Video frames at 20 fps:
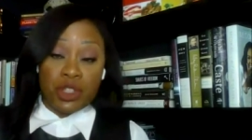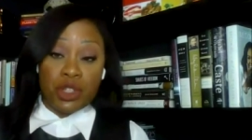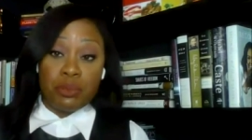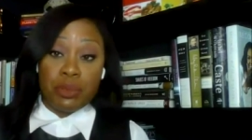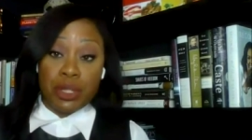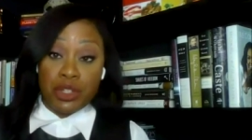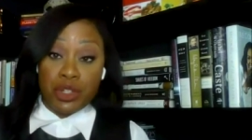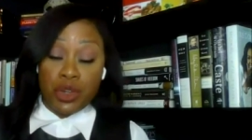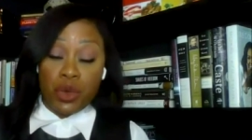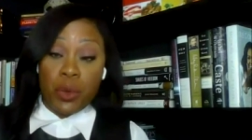
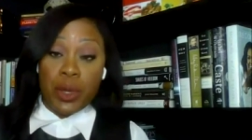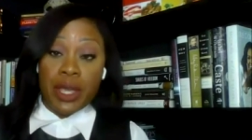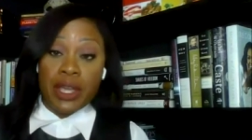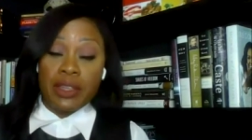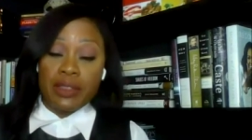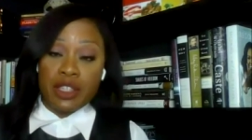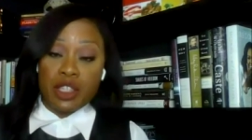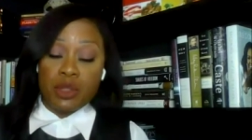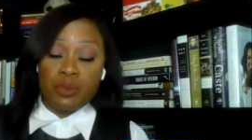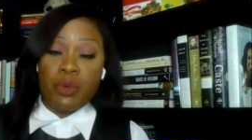to be
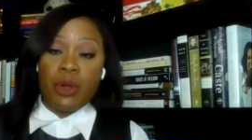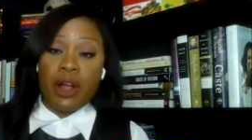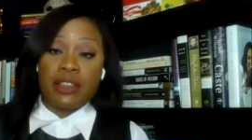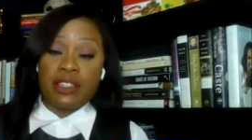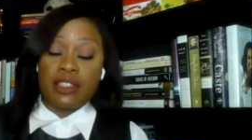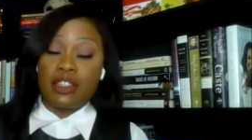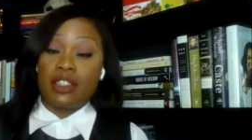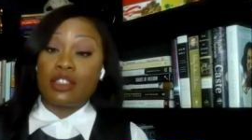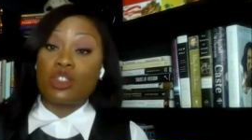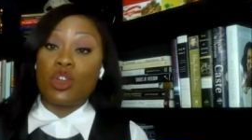doing in this
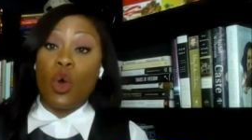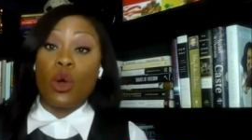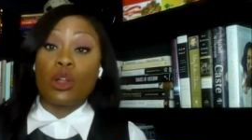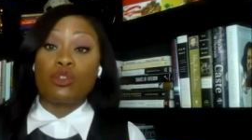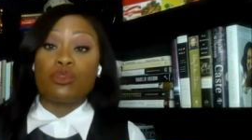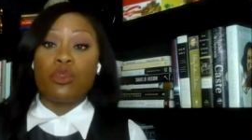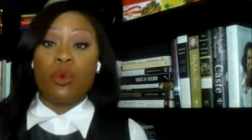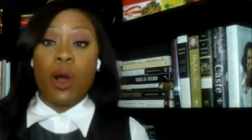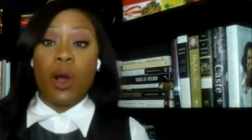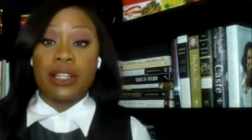process is
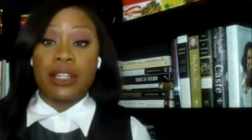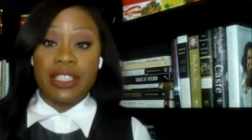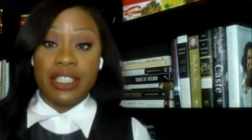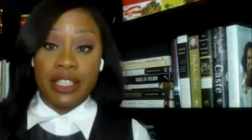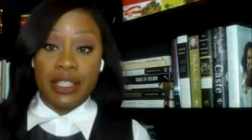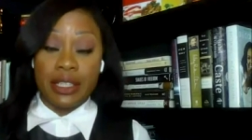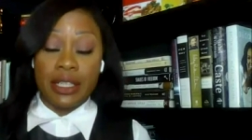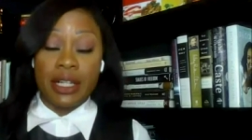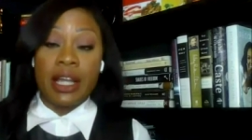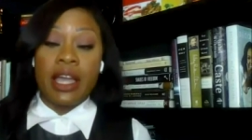called voir
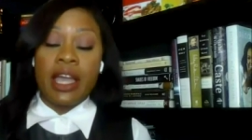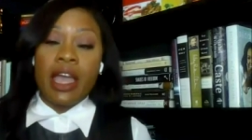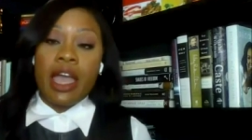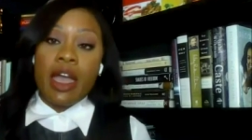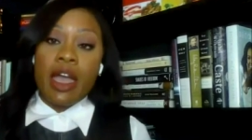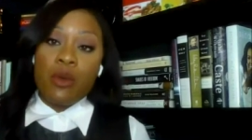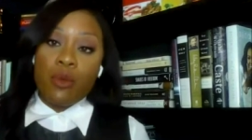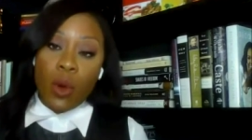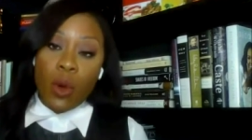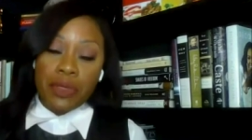dire.
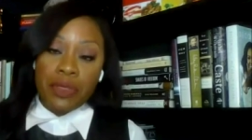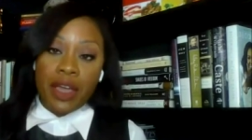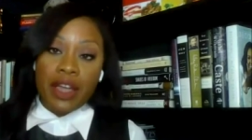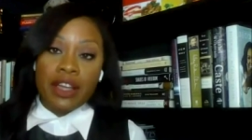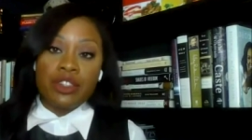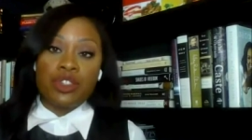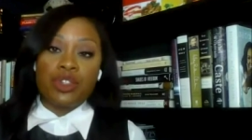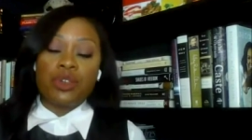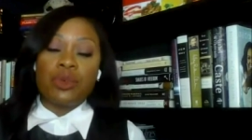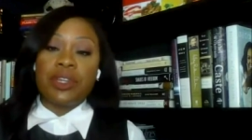And what
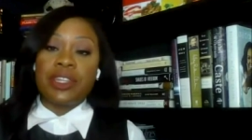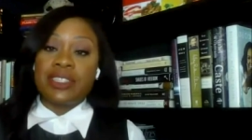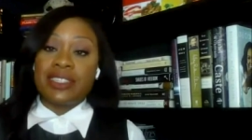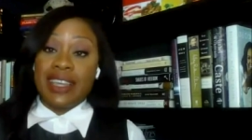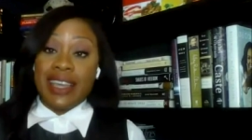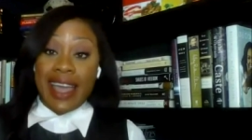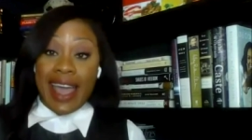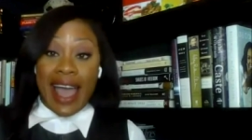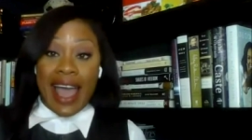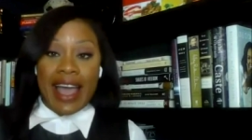they do is
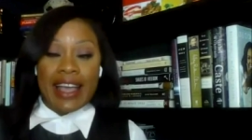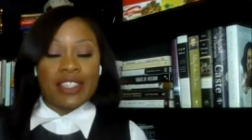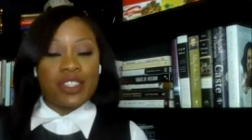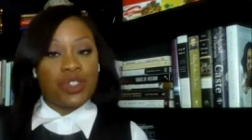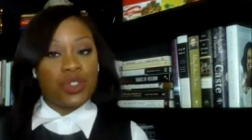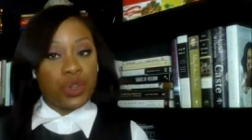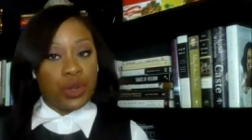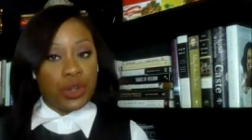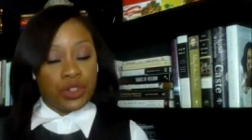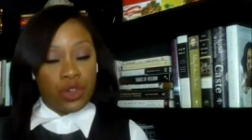they
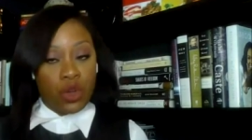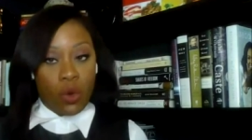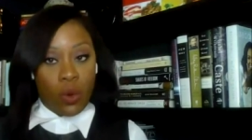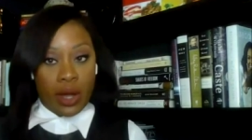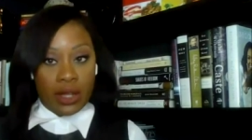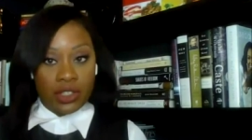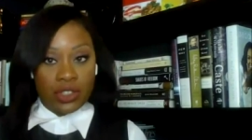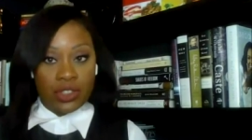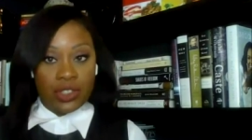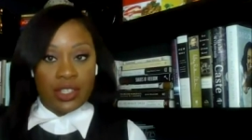ask certain
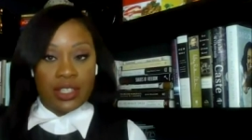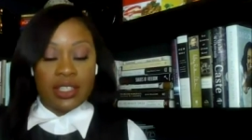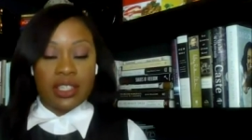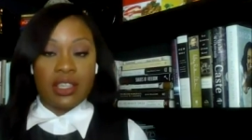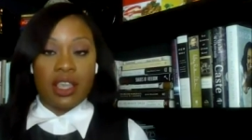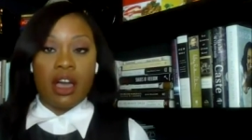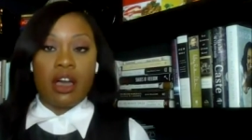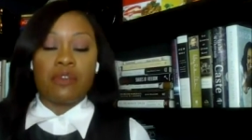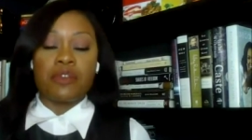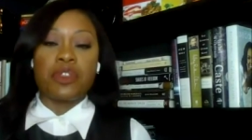
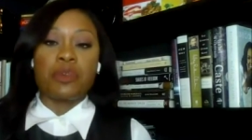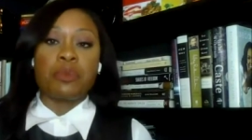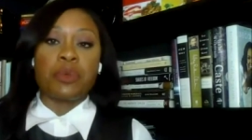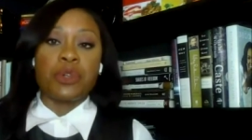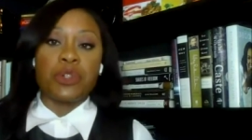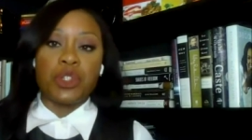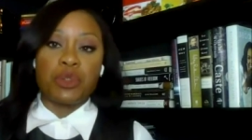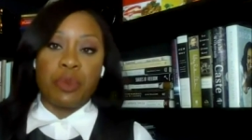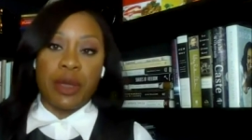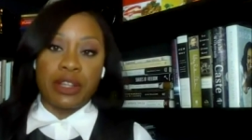questions of the
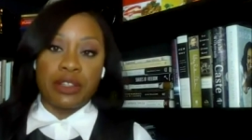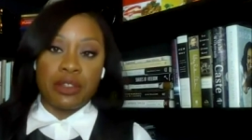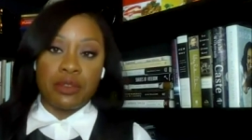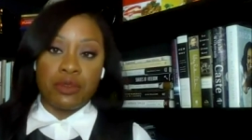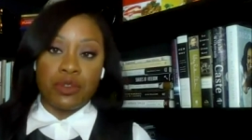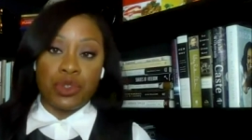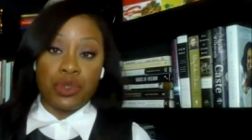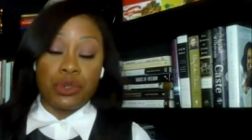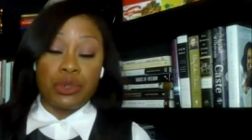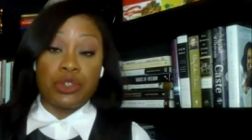
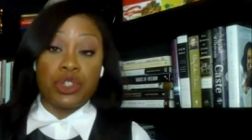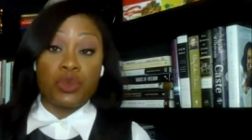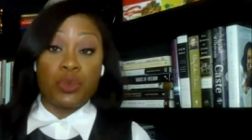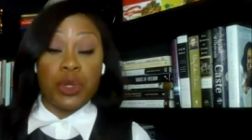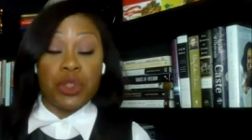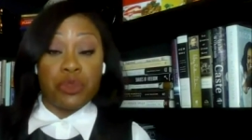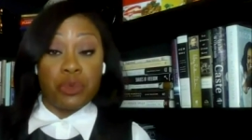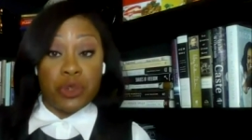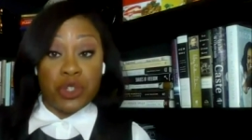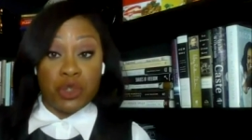prospective jurors
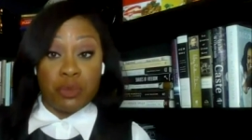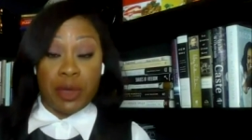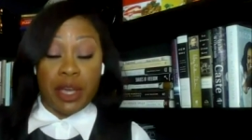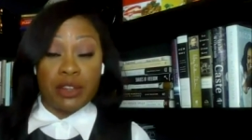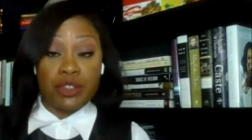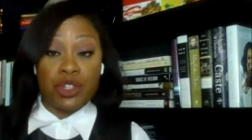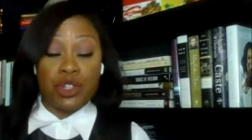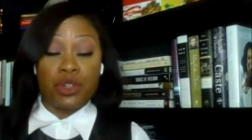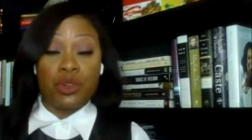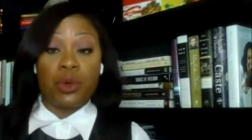with
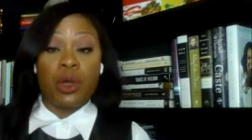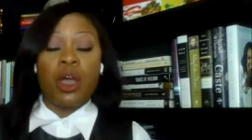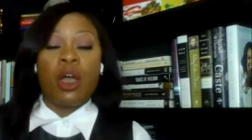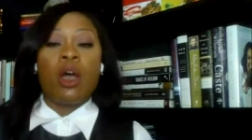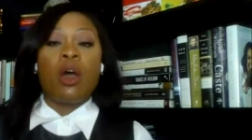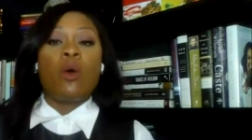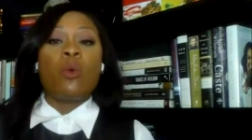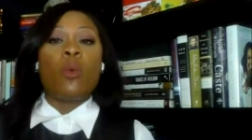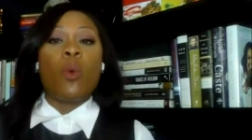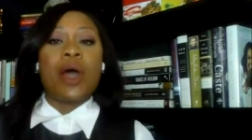respect to
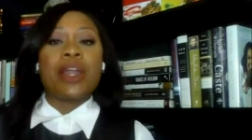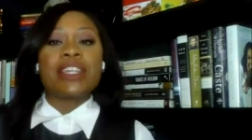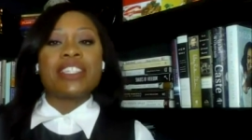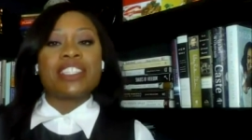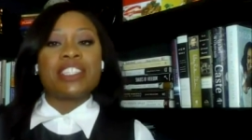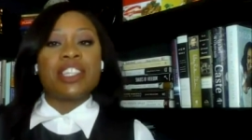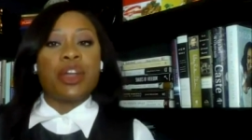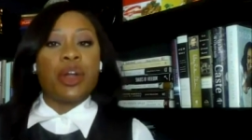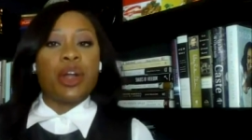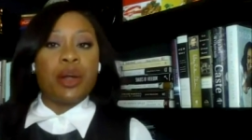what
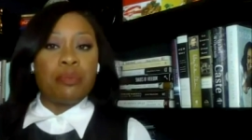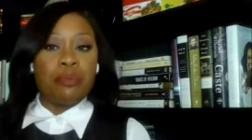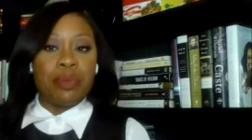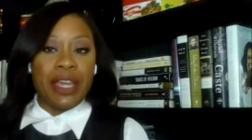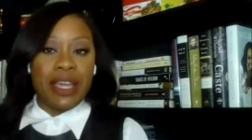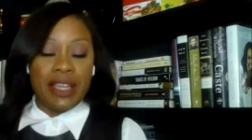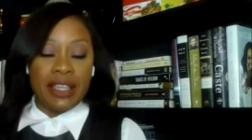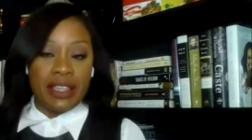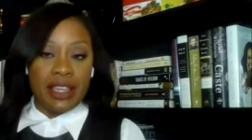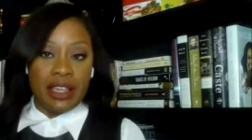is their
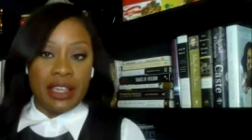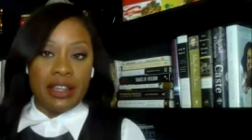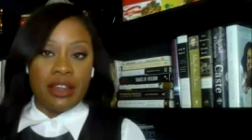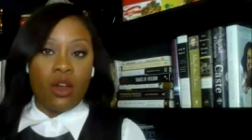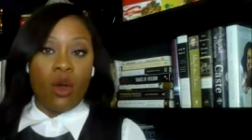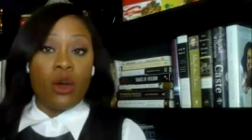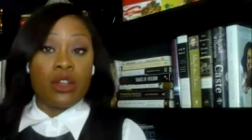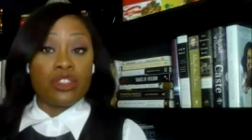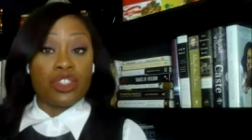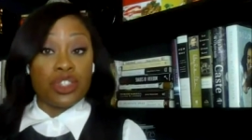
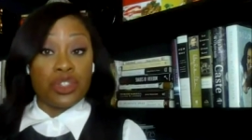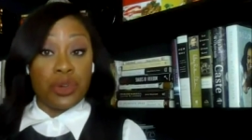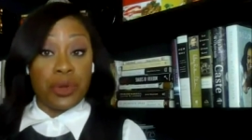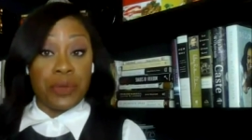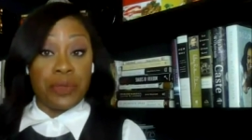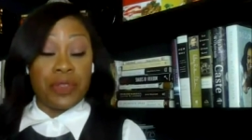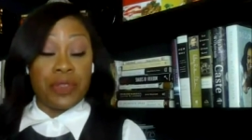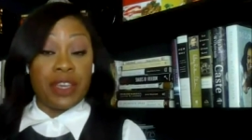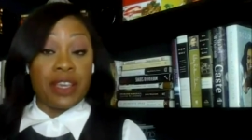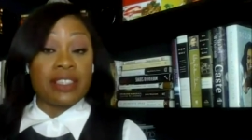opinion on
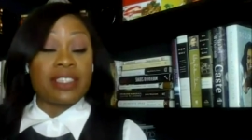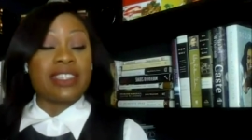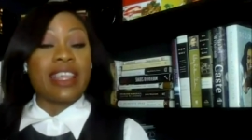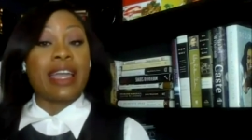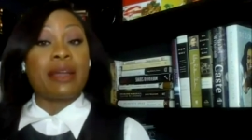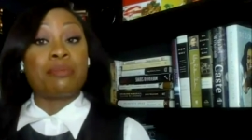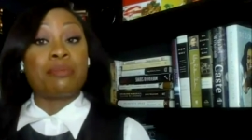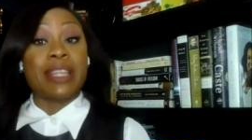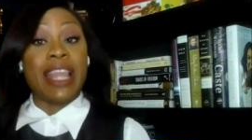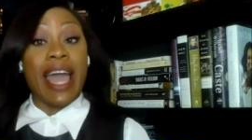certain things
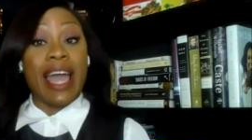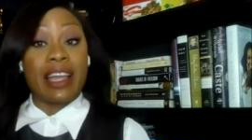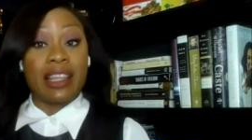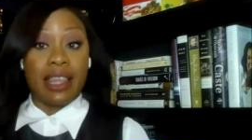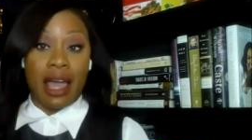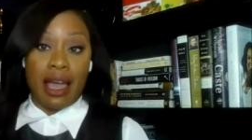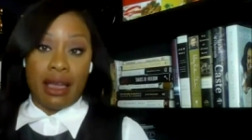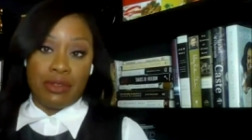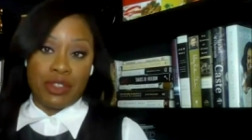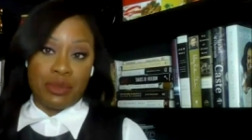like
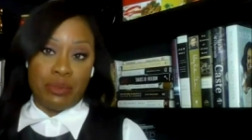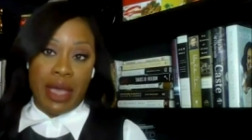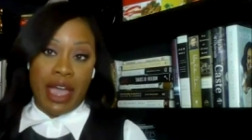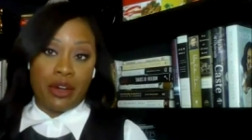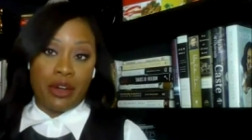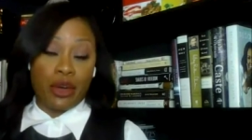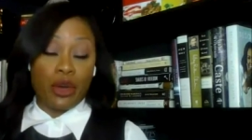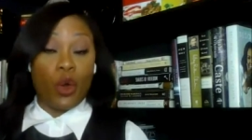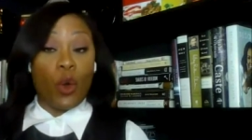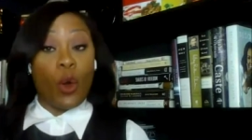Black Lives
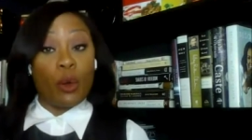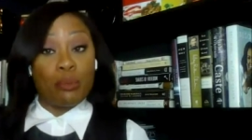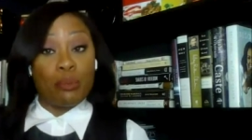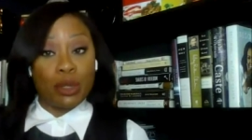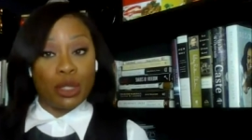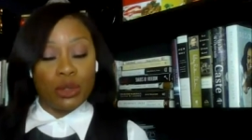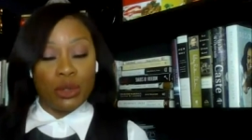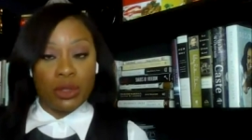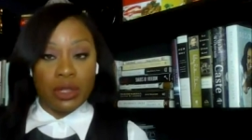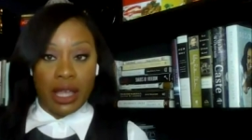Matter or
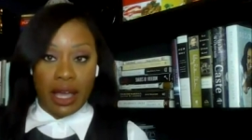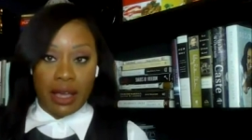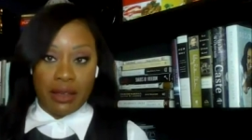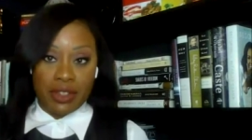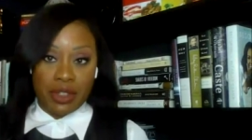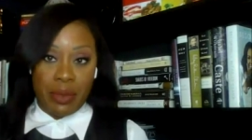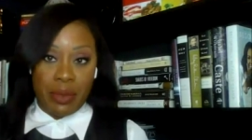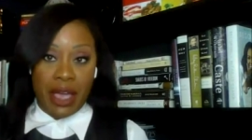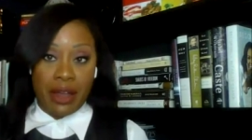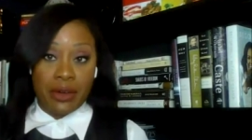Blue
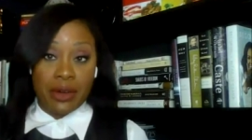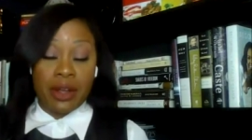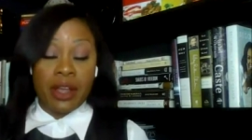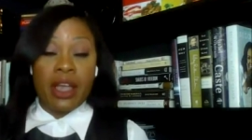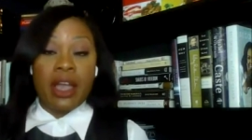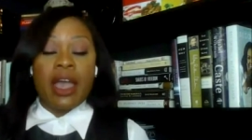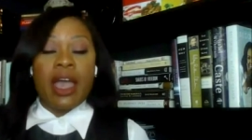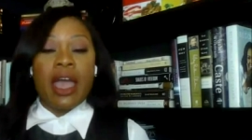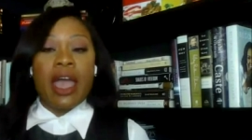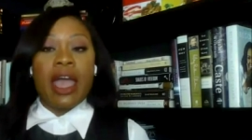Lives Matter.